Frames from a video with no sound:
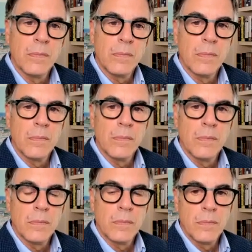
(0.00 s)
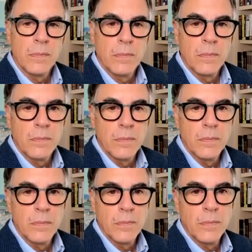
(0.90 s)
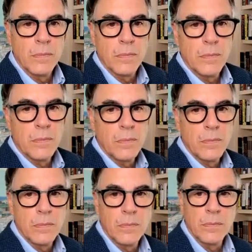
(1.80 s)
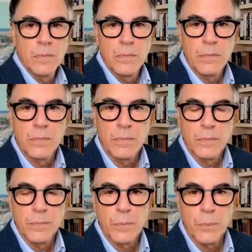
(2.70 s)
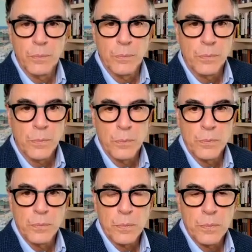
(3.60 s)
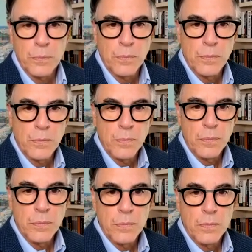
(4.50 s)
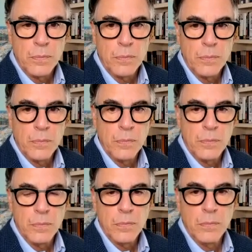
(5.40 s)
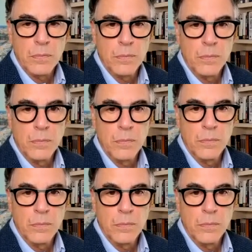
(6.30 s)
[no speech]